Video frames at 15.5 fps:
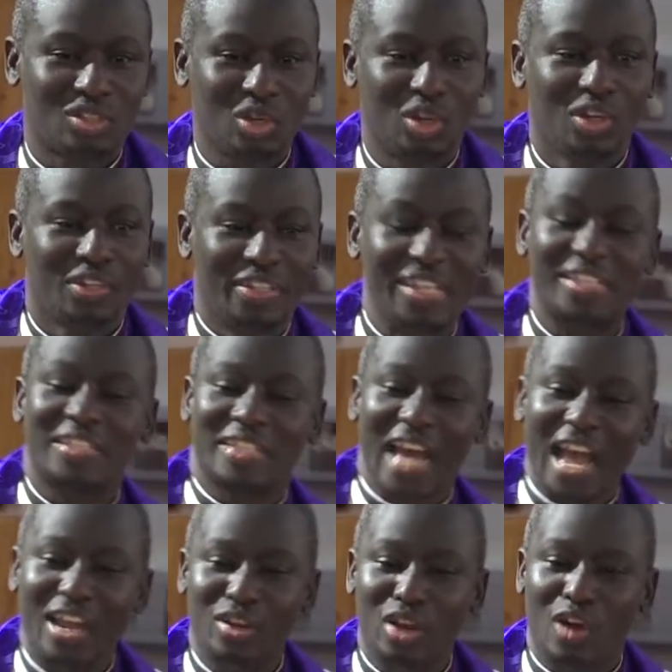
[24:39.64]
So this
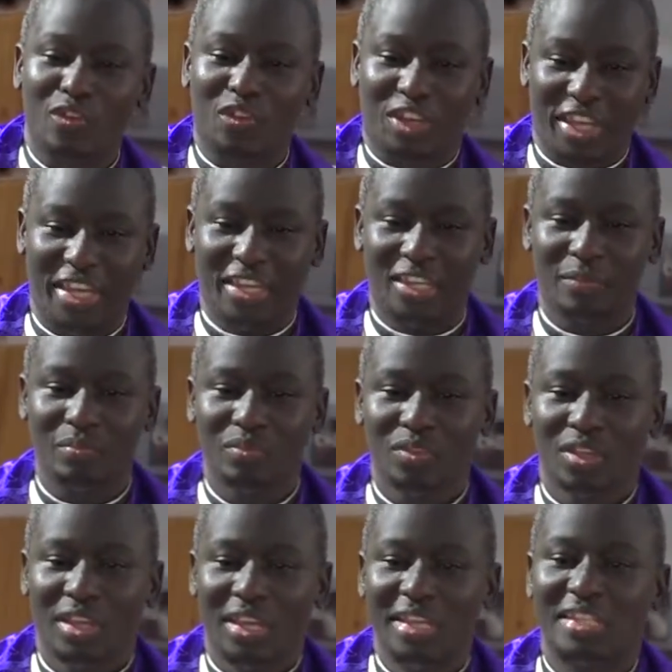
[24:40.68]
kind of king
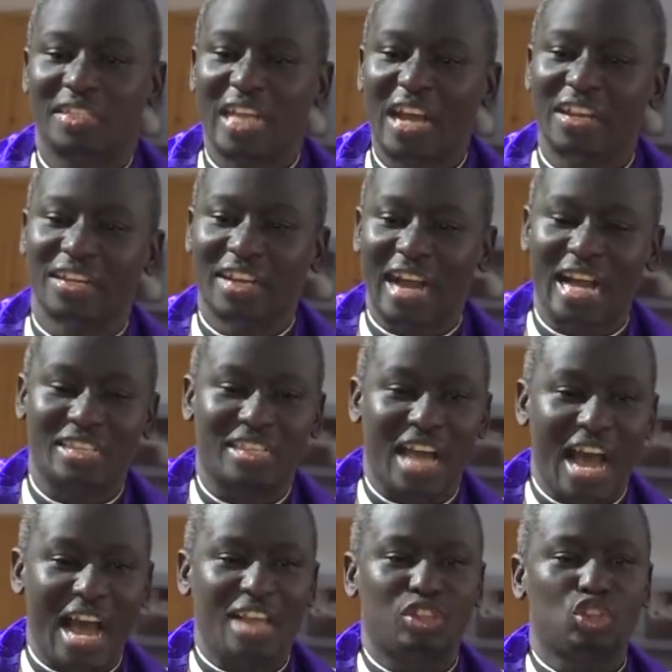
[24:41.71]
is telling us
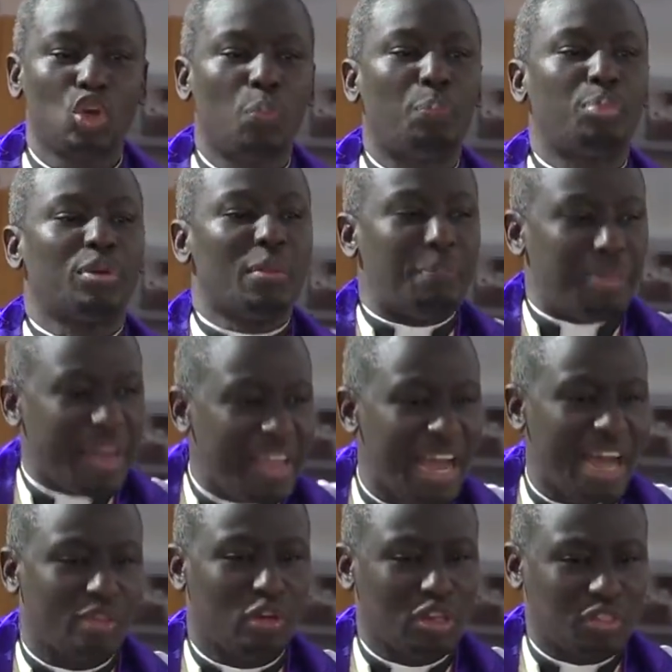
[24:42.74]
as you
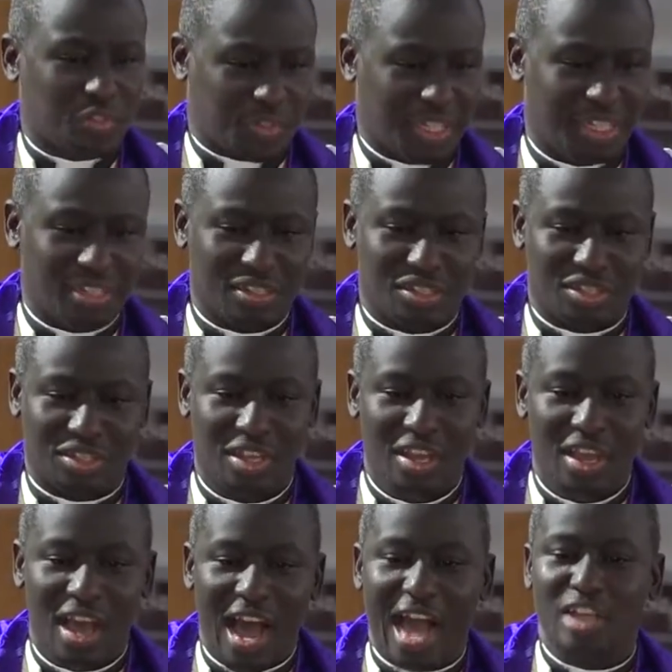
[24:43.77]
prepare those things,
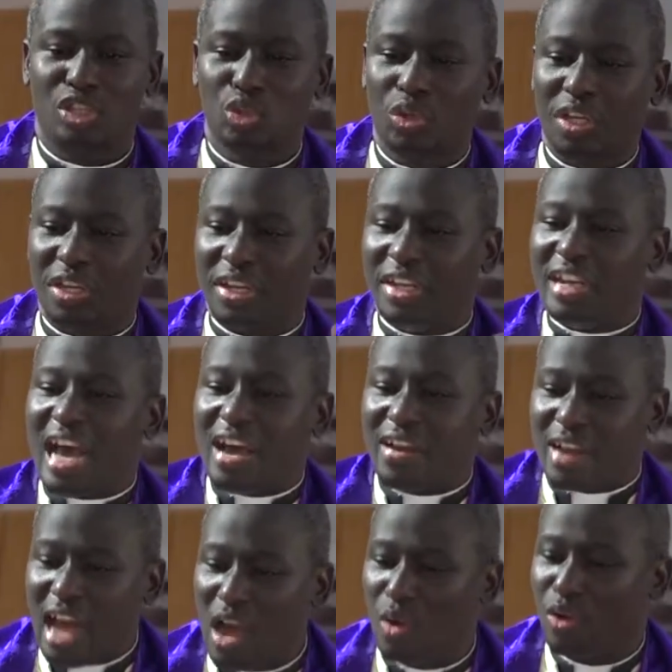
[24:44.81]
as you clean
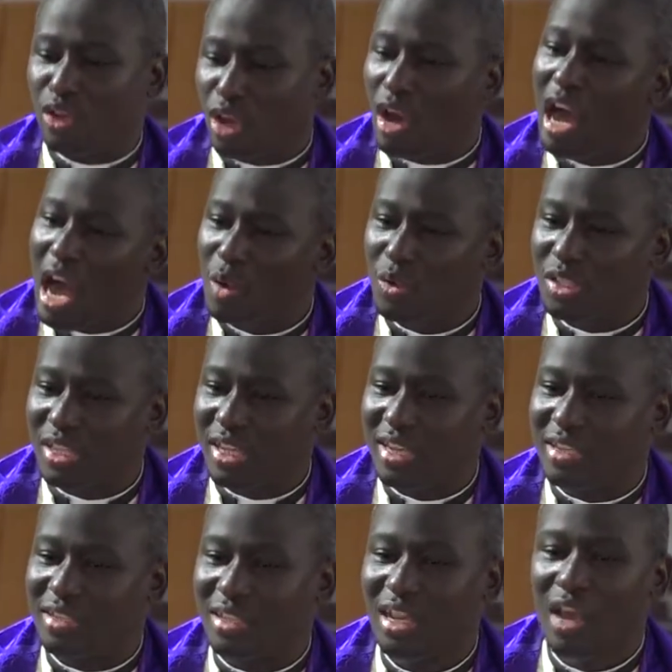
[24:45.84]
around your
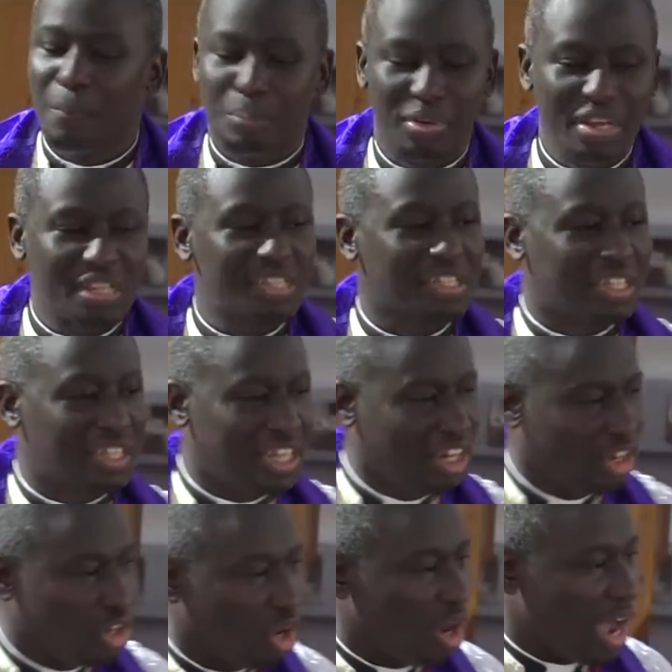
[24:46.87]
houses, please
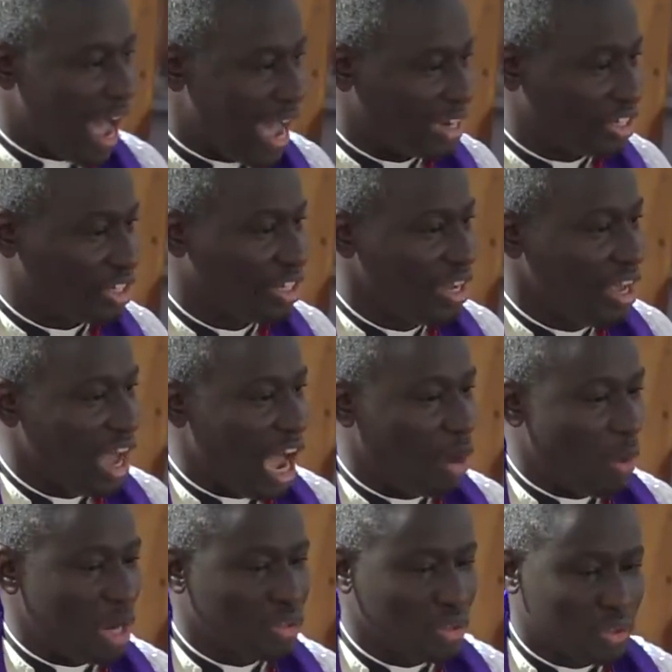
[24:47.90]
clean your heart. I
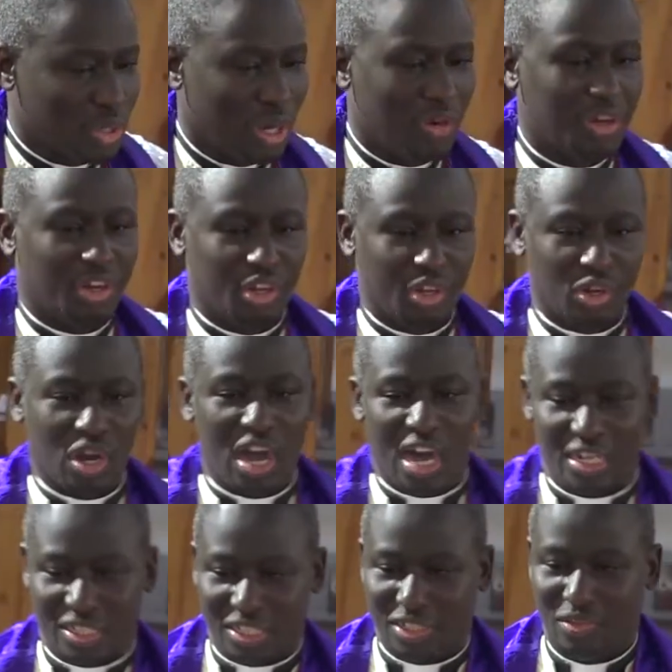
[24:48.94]
want to dwell in your
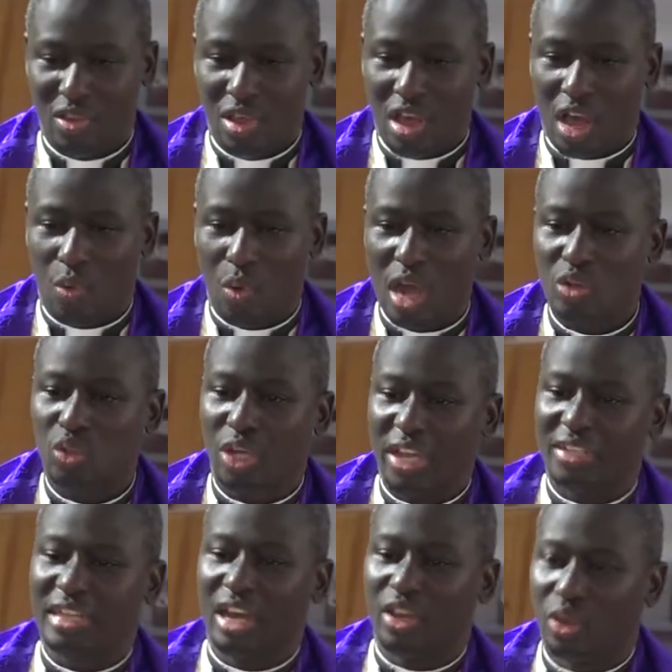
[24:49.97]
heart. I want to
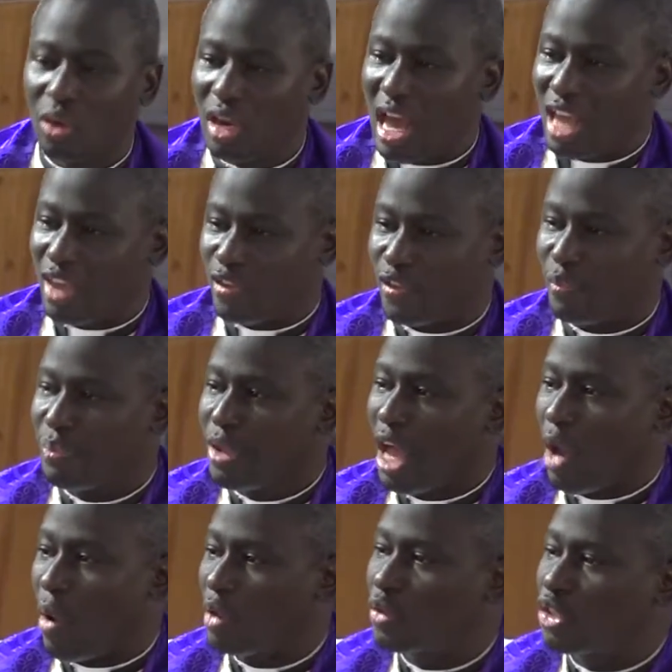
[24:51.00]
enter your life.
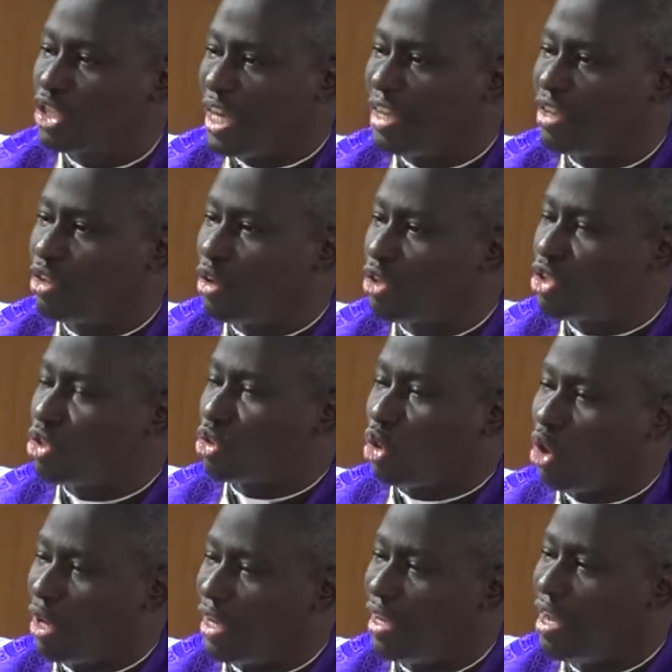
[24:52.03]
I want to change your
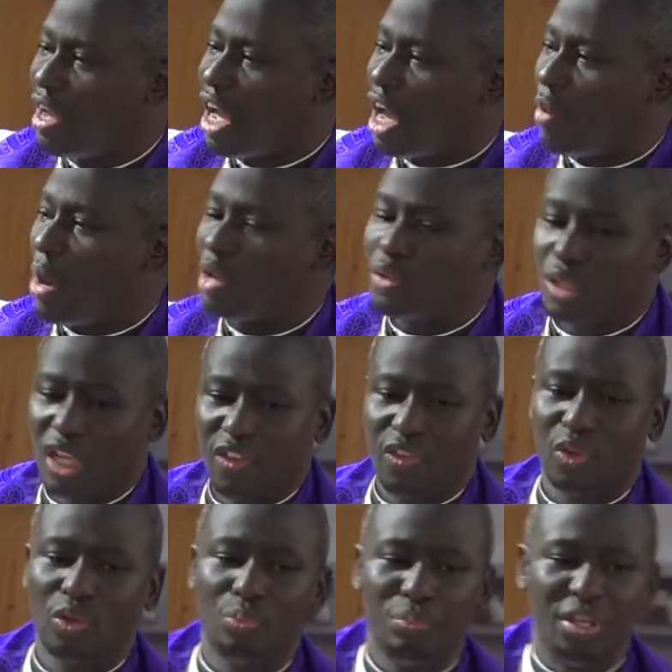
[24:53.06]
story. I want to
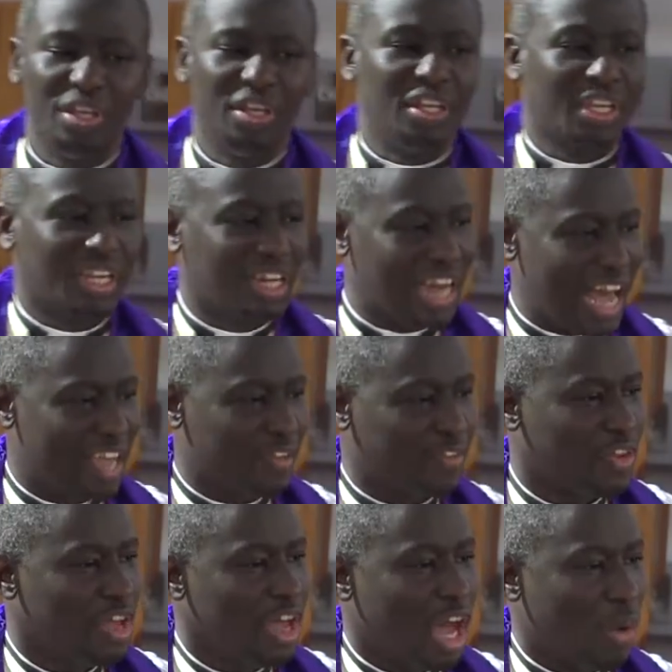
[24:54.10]
give you meaning in
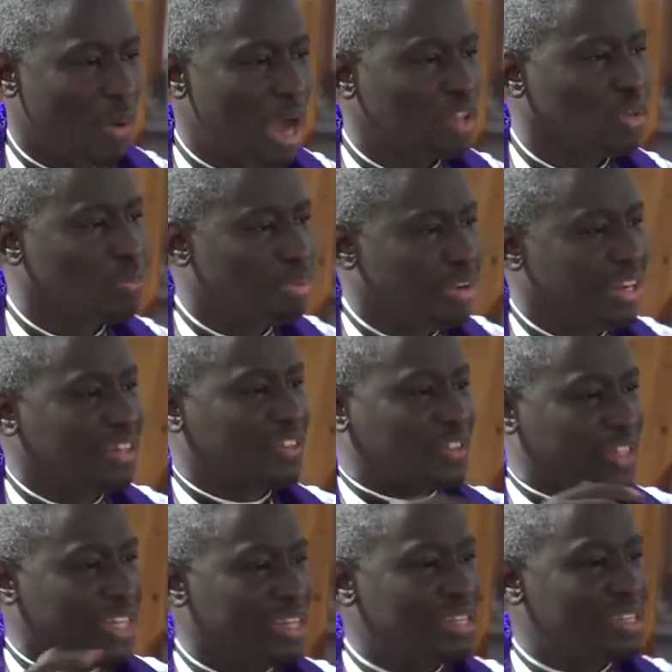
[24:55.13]
life. I want to bring
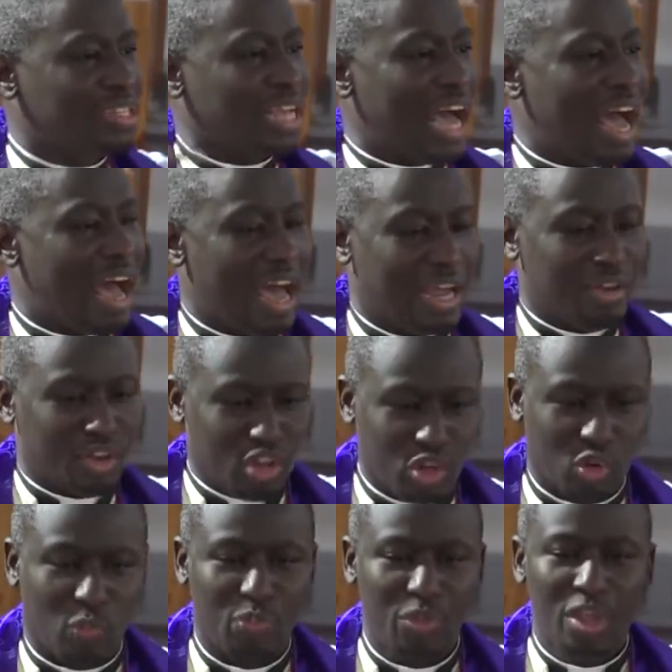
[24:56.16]
things uh, uh,
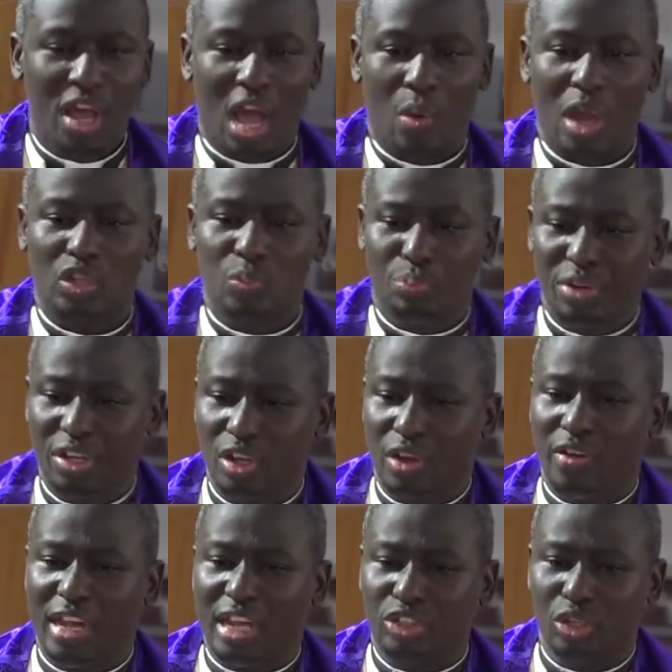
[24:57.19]
new. I want to bring
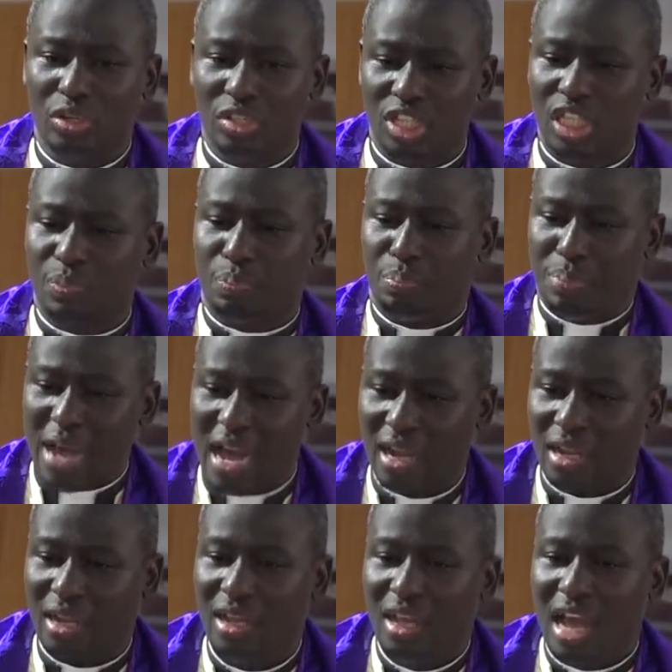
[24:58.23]
your relationship back.